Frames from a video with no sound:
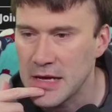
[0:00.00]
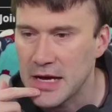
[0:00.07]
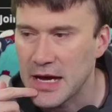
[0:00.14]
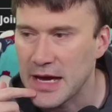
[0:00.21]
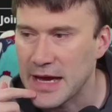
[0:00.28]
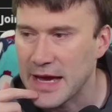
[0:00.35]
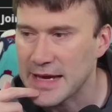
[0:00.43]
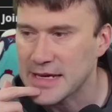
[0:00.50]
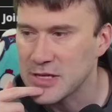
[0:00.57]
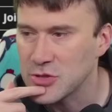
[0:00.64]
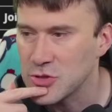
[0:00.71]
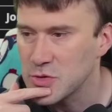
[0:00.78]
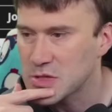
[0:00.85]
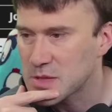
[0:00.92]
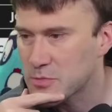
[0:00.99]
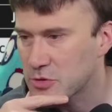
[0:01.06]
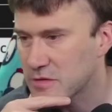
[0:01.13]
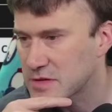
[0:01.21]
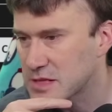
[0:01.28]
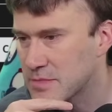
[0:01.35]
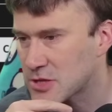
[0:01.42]
Uh, I can use the
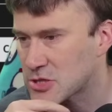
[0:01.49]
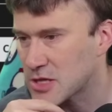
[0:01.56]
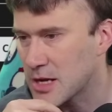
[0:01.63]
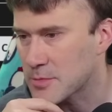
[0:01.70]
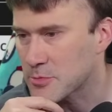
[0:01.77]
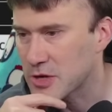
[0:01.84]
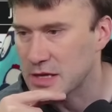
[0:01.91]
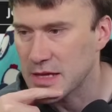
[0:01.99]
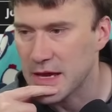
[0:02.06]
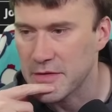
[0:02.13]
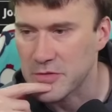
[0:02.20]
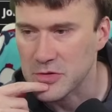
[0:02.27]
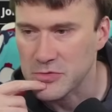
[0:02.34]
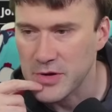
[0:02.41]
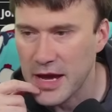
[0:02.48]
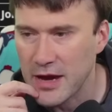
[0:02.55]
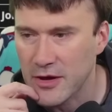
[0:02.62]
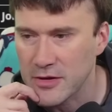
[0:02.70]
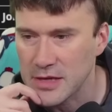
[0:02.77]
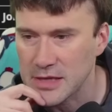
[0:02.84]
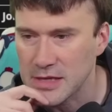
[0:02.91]
previously mentioned upgrade every
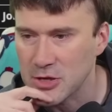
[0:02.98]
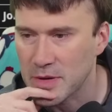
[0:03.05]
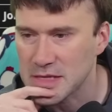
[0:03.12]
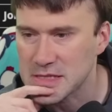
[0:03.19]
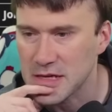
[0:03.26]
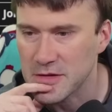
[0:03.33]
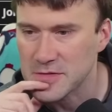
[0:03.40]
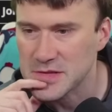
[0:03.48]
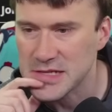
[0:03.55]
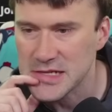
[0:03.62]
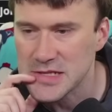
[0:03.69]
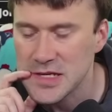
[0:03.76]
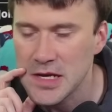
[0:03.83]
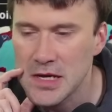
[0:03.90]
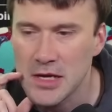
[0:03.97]
round and heal myself six.